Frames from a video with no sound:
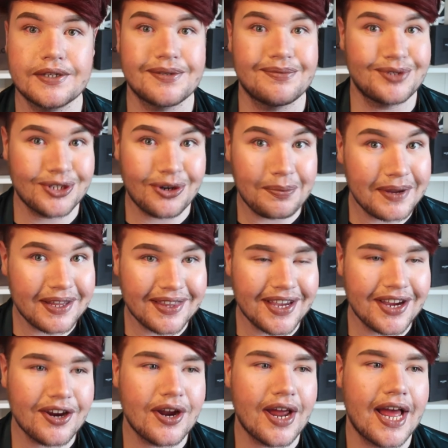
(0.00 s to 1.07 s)
some shopping
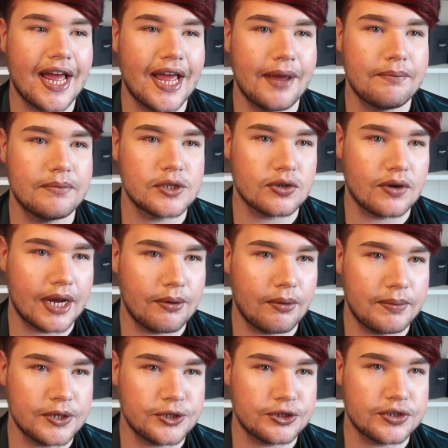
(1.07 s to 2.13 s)
there, so I will
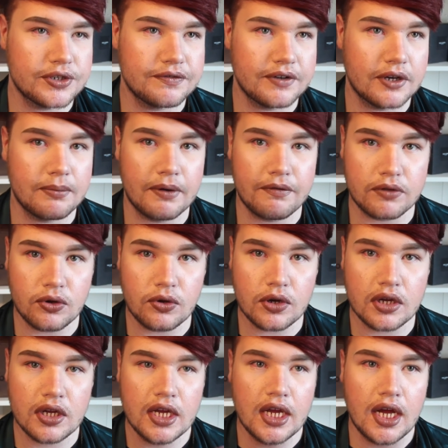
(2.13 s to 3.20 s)
be sure to film a vlog,